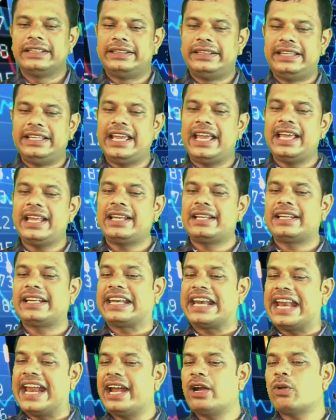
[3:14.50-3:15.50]
Their
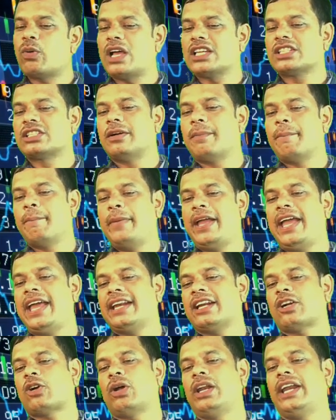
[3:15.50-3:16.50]
trade was the
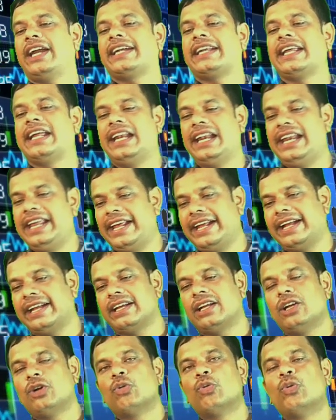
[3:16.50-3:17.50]
main connecting link
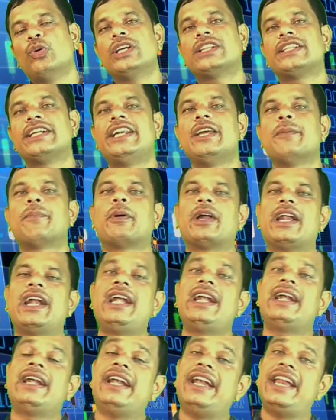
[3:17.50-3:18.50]
with
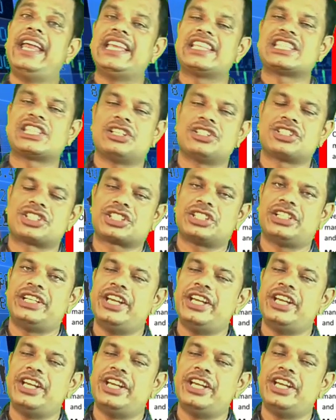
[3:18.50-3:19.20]
different nations.